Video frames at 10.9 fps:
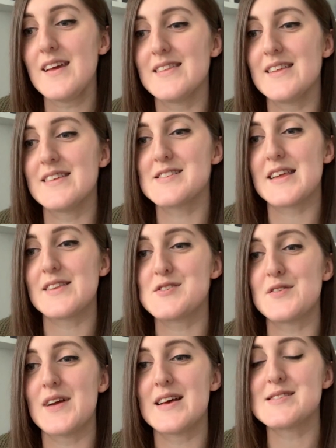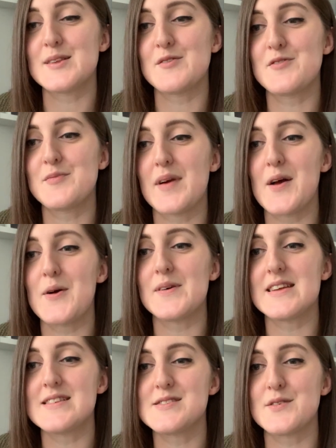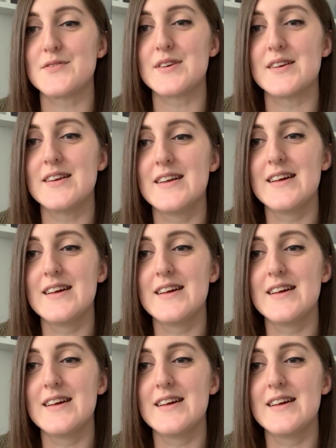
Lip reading: I think there's a wrestle of priorities over